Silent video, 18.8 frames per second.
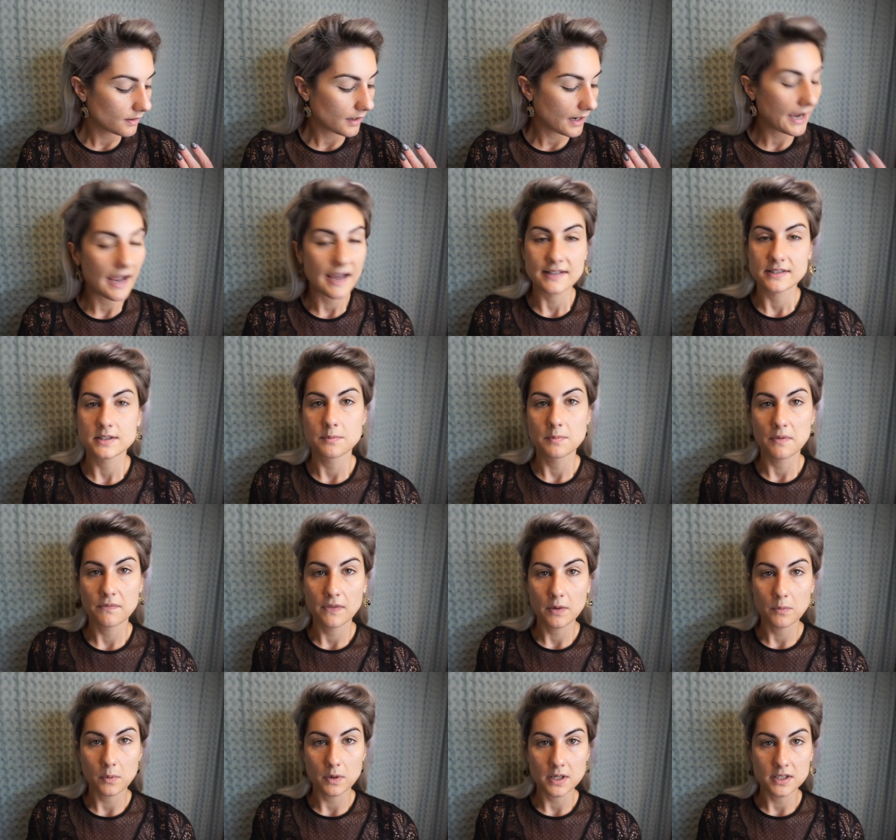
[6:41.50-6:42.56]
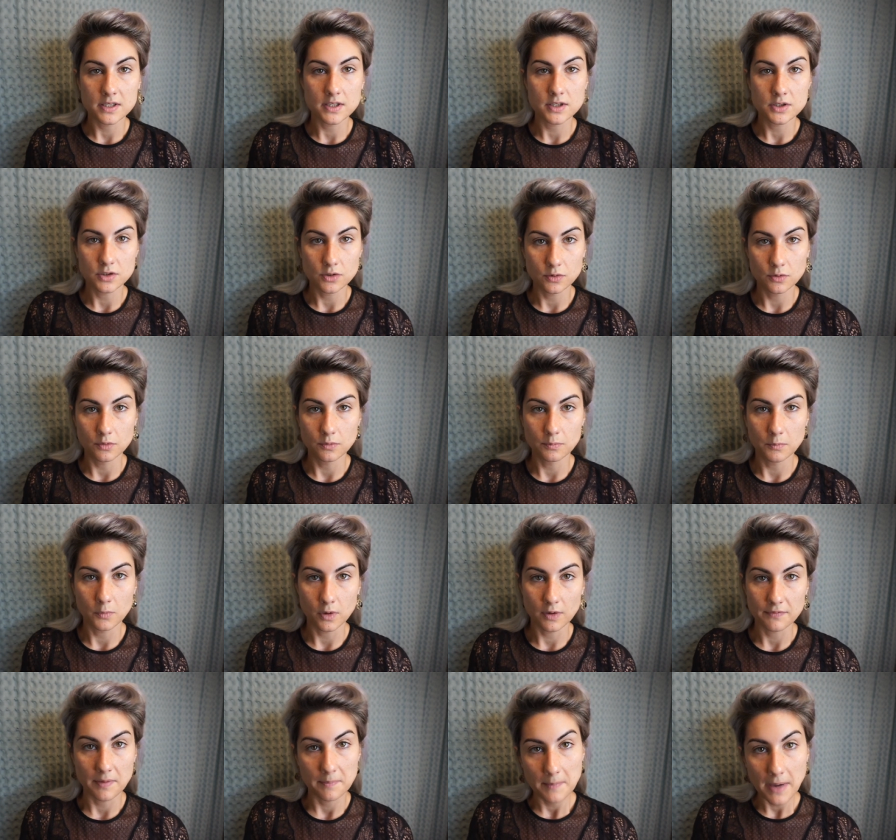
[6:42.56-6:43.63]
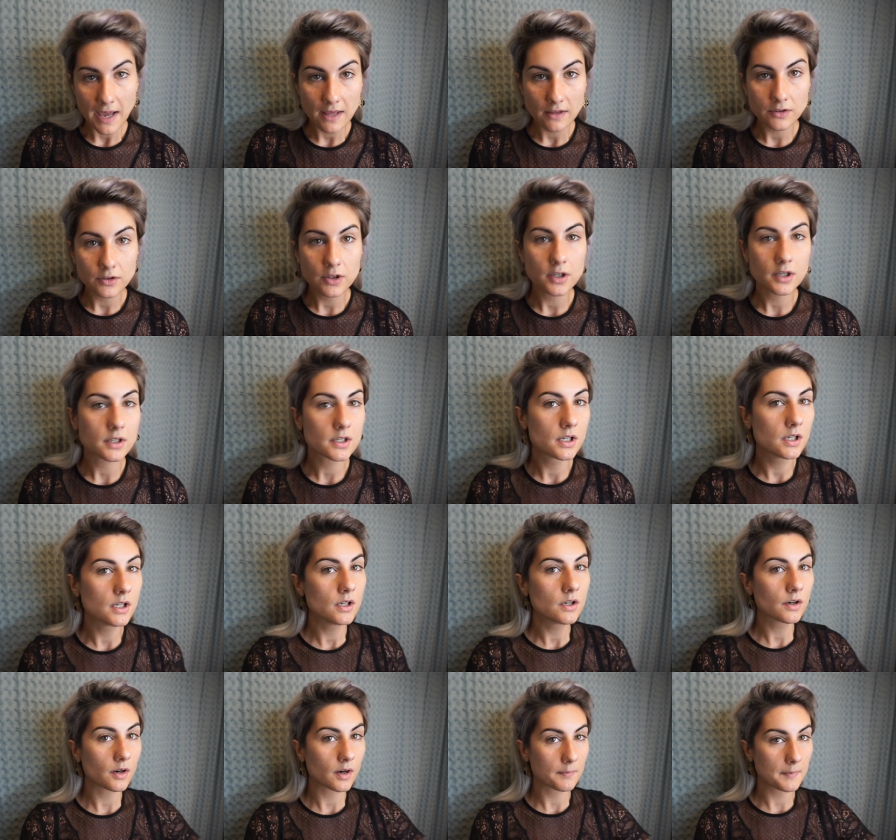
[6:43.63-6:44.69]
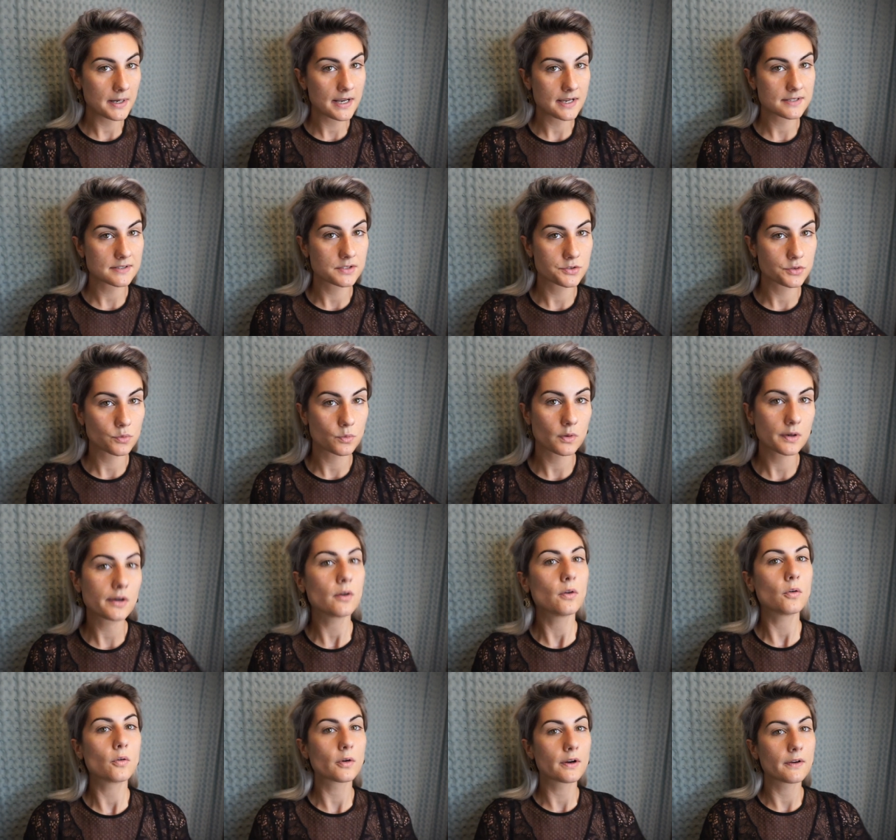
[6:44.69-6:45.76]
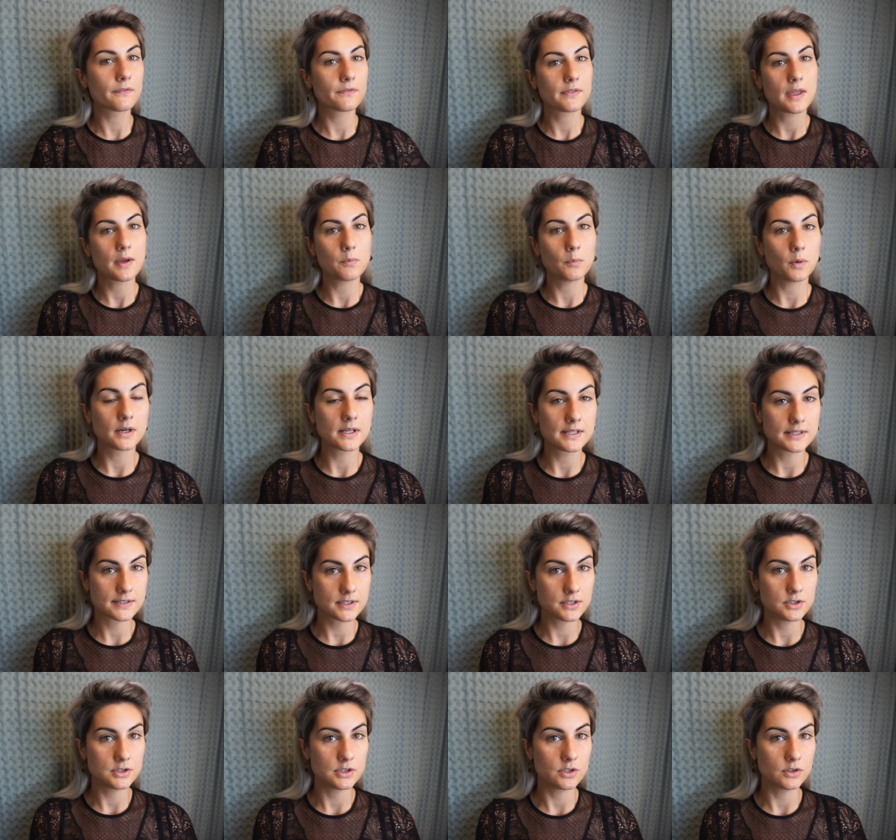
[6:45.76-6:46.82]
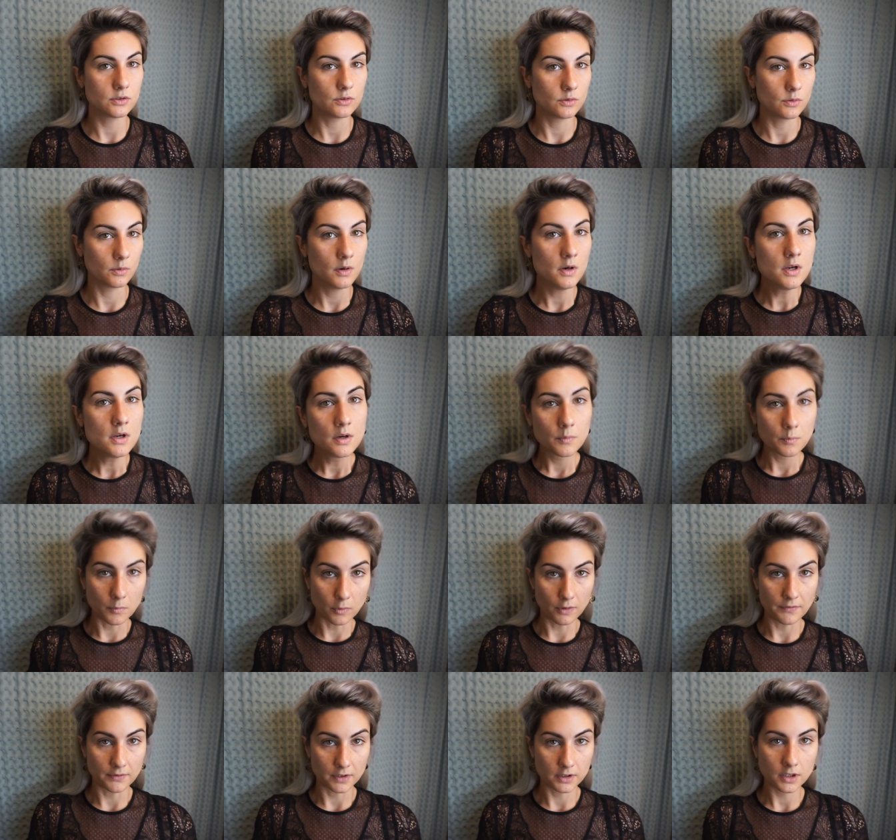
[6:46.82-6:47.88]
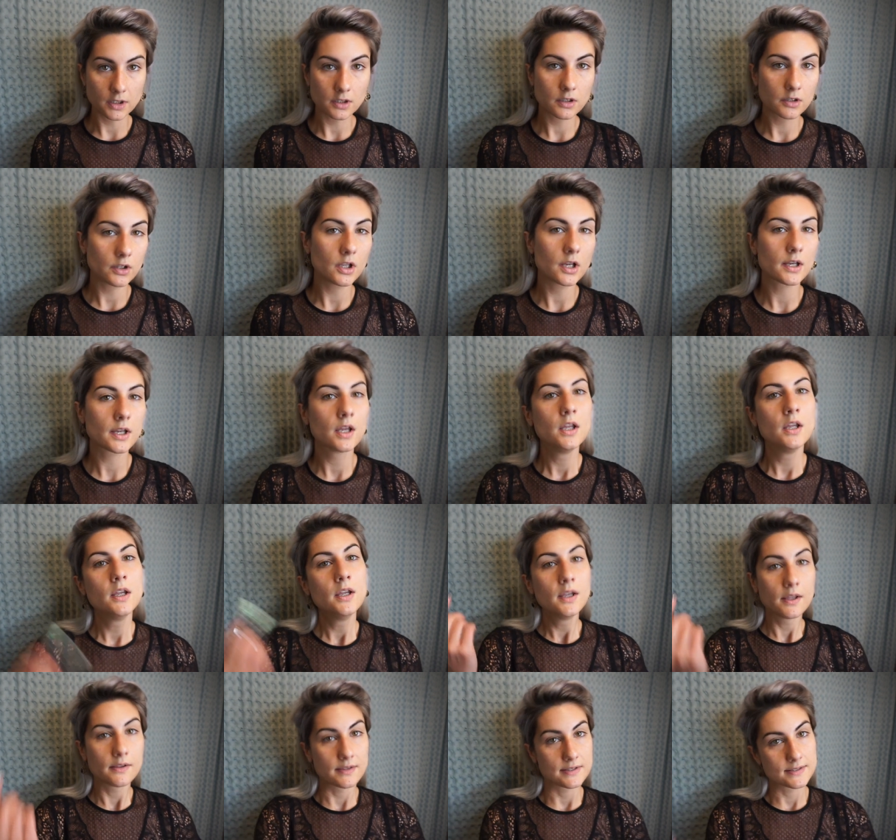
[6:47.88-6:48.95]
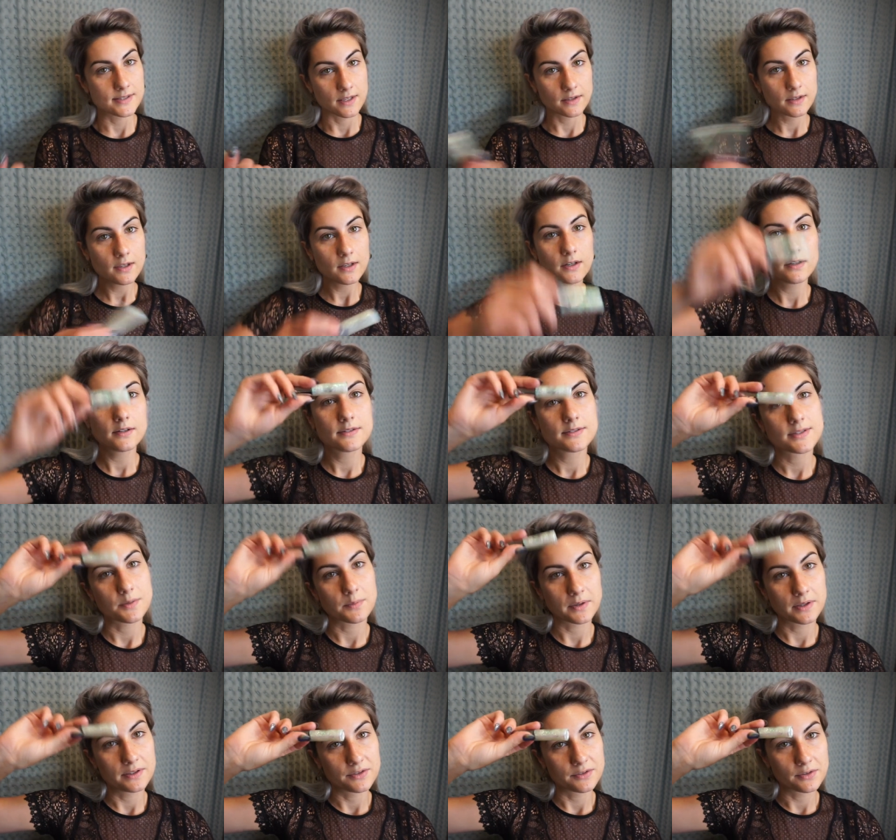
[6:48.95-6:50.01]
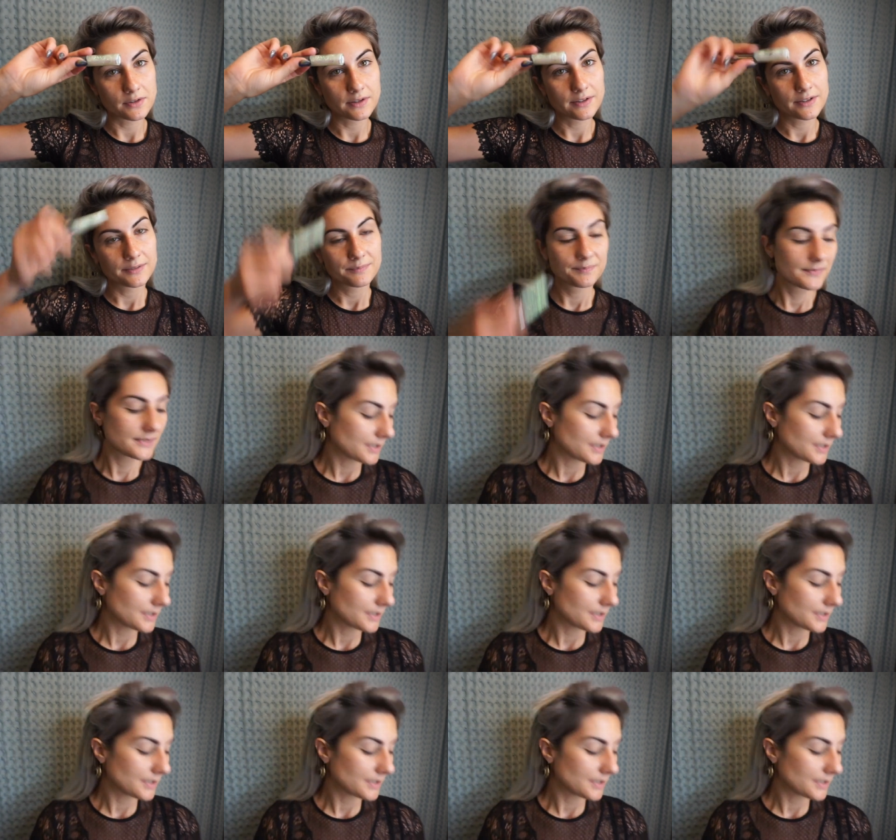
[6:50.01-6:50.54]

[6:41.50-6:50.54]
I asked them if they wanted to do more of a matte look on my next tutorial or if they wanted to do more of a glitter look, and they said glitter, so we're going to do glitter.